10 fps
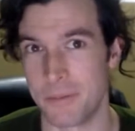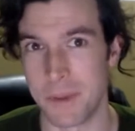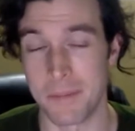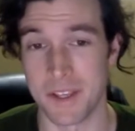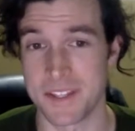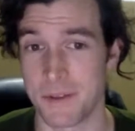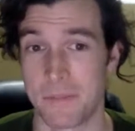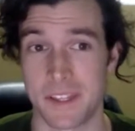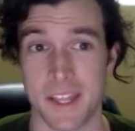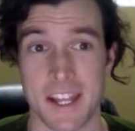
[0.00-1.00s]
and maybe it's
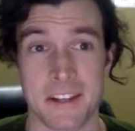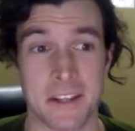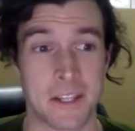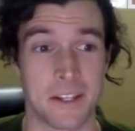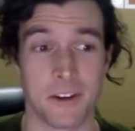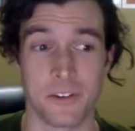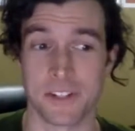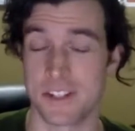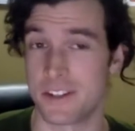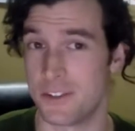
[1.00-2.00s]
something that
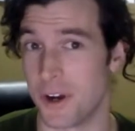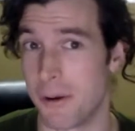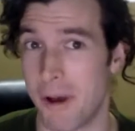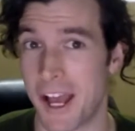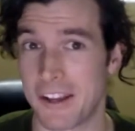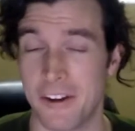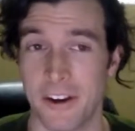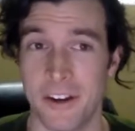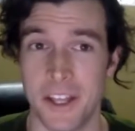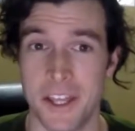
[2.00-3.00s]
it's just a drawback, or